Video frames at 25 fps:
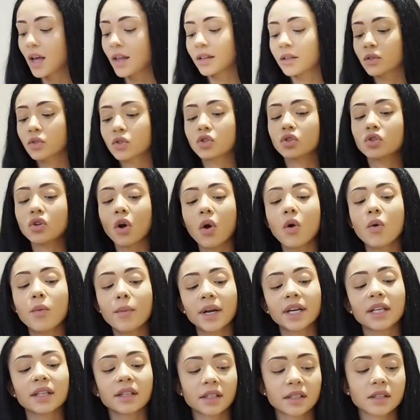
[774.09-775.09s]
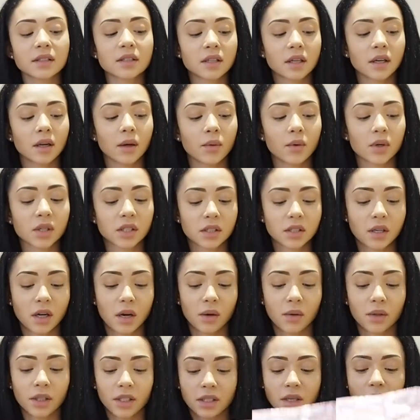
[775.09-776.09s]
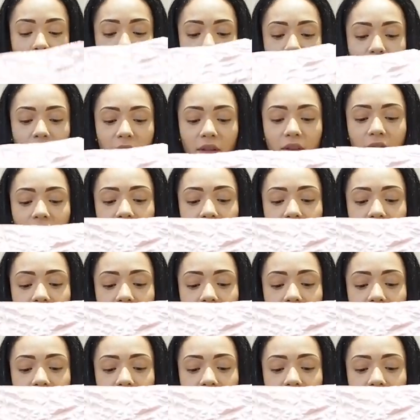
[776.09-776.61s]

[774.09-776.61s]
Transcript: There's so many things that I want to style this up with.